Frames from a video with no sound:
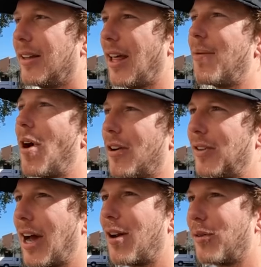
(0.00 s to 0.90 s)
late model
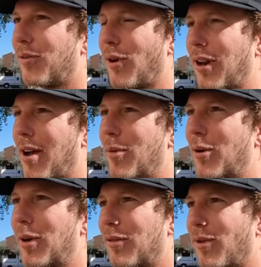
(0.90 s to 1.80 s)
Dyna with 49
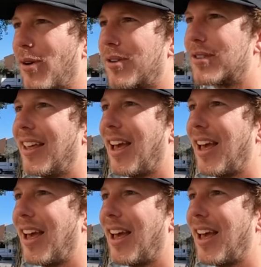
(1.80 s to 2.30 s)
millimeter forks.